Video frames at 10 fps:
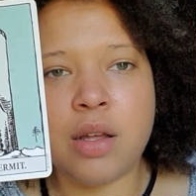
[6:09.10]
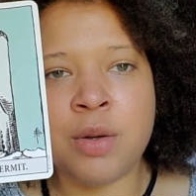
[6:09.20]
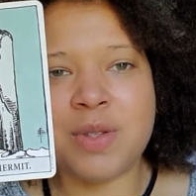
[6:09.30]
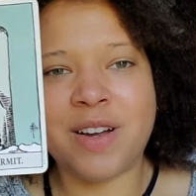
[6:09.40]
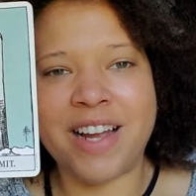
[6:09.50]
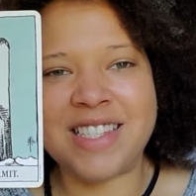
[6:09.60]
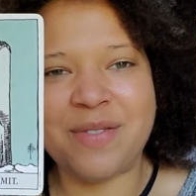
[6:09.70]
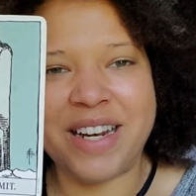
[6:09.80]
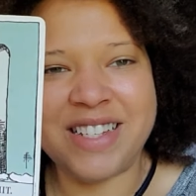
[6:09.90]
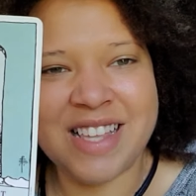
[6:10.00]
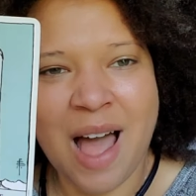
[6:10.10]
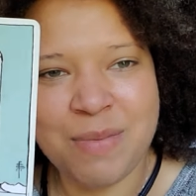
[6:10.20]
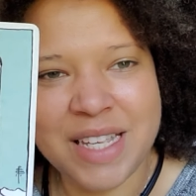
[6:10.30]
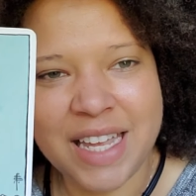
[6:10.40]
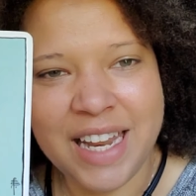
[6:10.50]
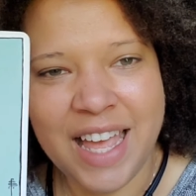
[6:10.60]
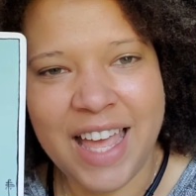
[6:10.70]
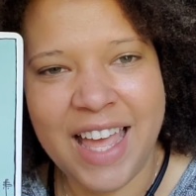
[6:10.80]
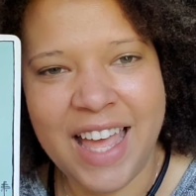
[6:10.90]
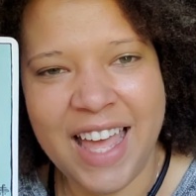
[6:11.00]
Oops, sorry, somebody just hopped in.
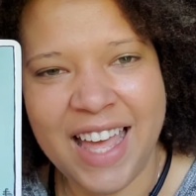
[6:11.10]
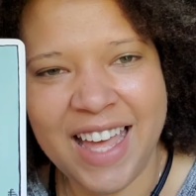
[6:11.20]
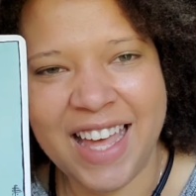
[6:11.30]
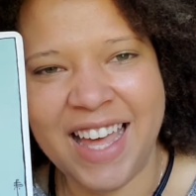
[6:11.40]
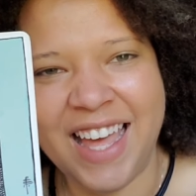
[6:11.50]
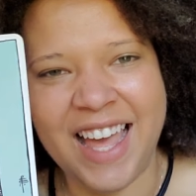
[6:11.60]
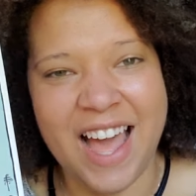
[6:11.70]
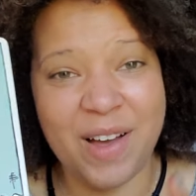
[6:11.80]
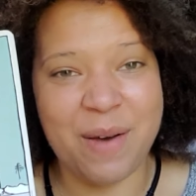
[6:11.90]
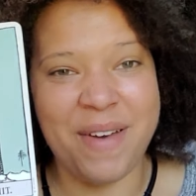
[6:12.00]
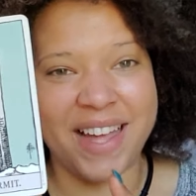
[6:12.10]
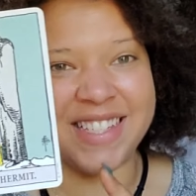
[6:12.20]
I'll come back